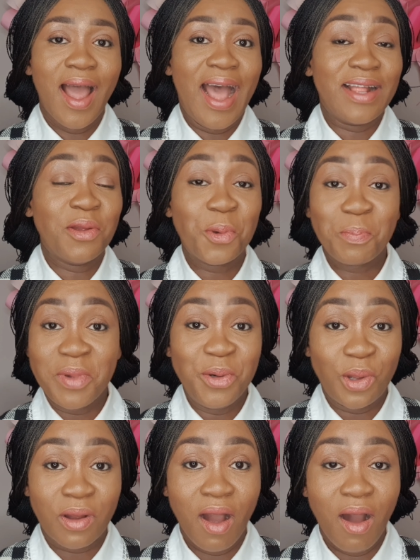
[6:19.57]
at
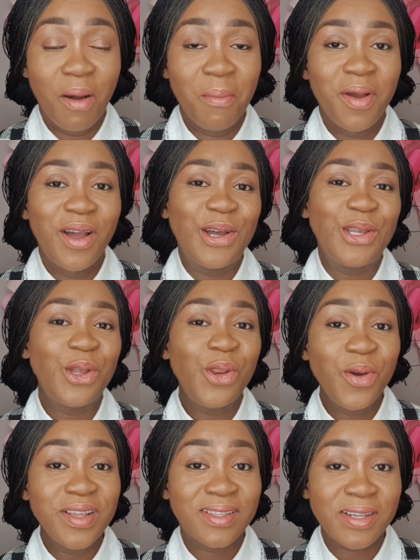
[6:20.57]
hotmail.com, you
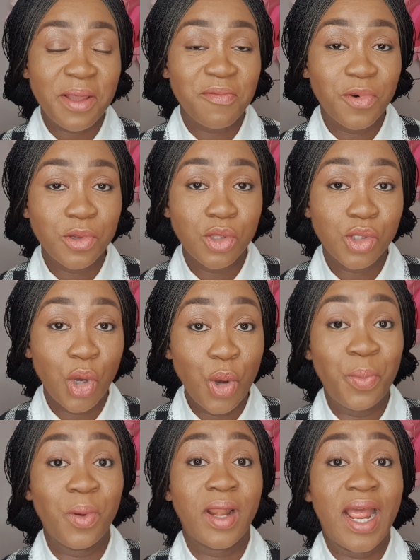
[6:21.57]
know it's time for you to
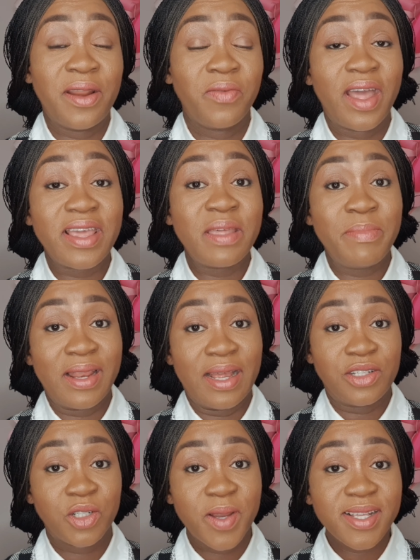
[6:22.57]
open another email
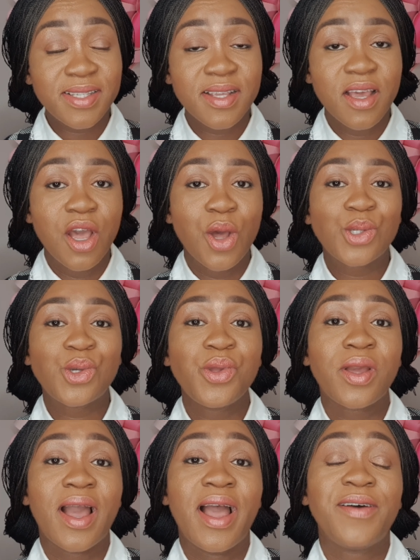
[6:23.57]
address so
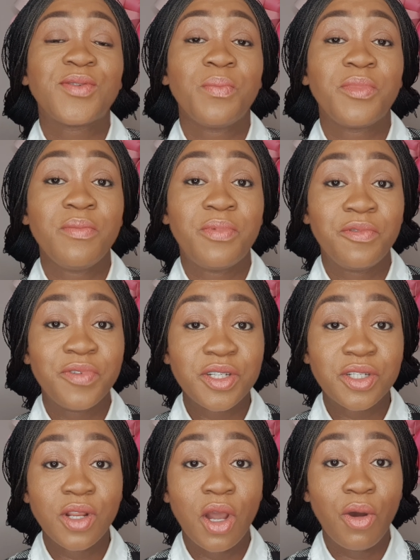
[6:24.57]
you can have something
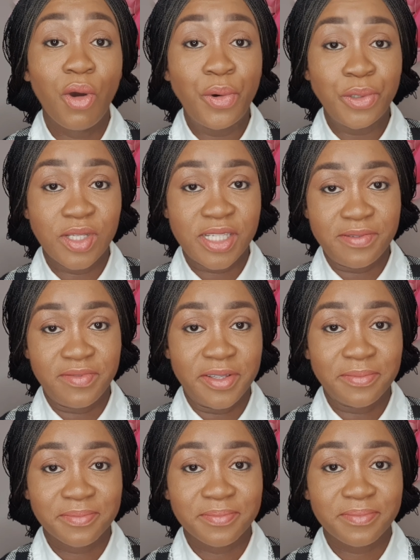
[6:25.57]
professional on your
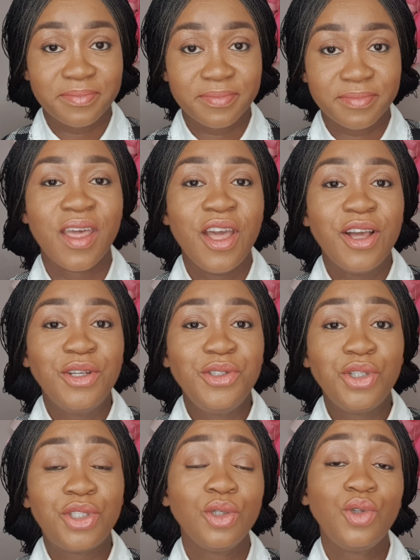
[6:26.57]
CV.
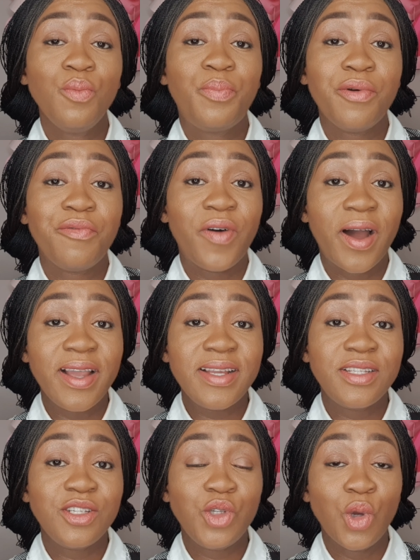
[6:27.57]
You shouldn't
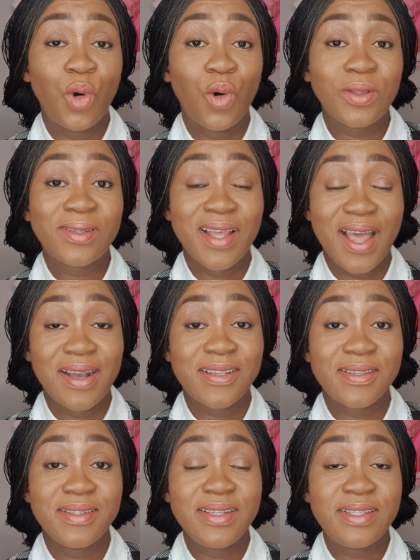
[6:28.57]
provide your
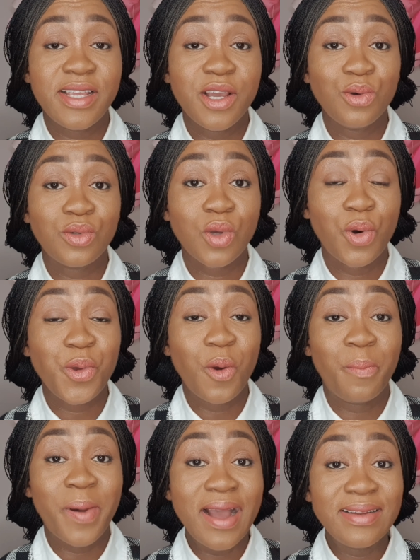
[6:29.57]
tax details or
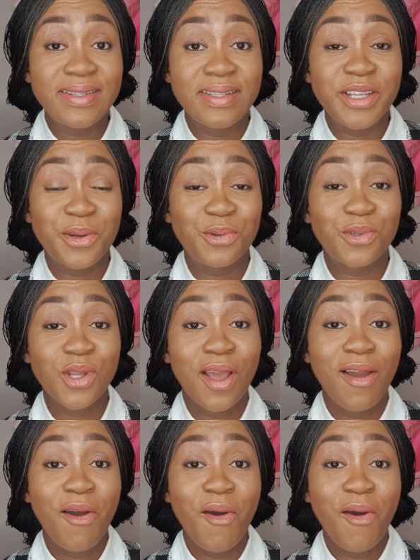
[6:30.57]
your bank details